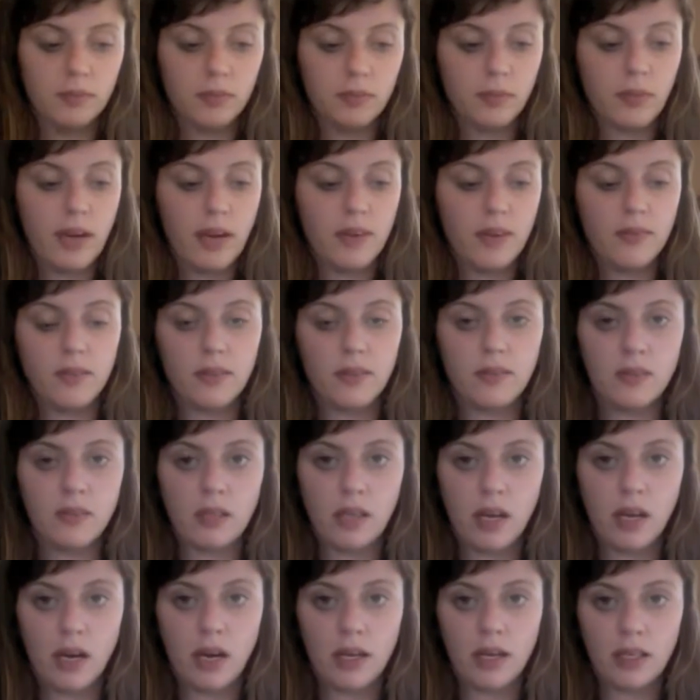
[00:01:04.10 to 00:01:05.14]
I've even
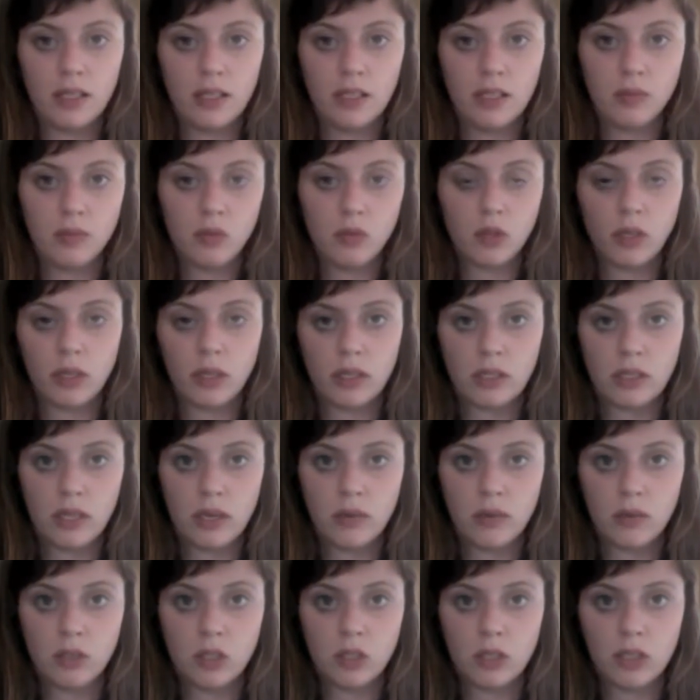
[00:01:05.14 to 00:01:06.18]
added some
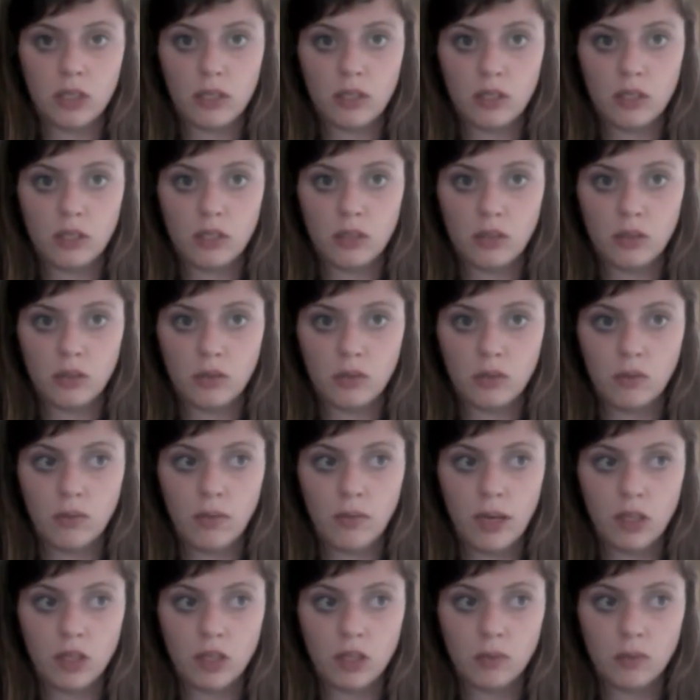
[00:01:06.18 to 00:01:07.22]
translanguaging to
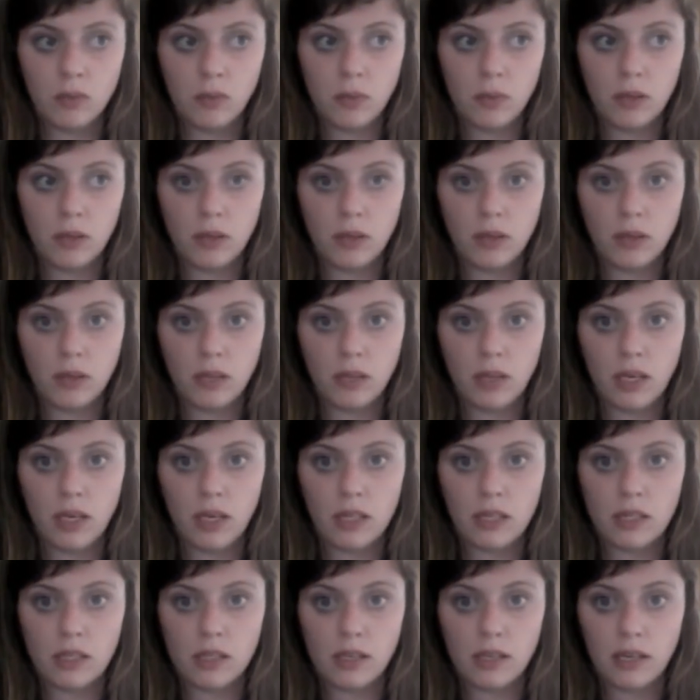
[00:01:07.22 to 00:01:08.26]
match up with the
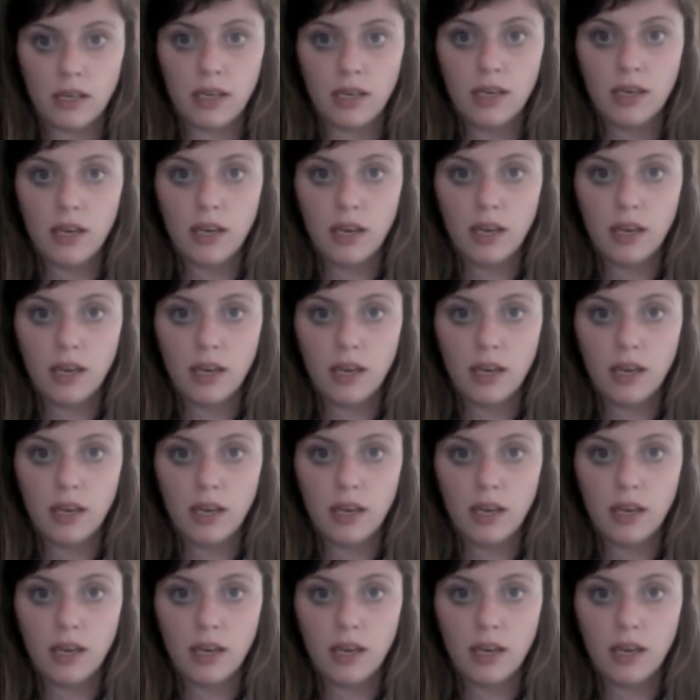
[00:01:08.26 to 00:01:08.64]
case study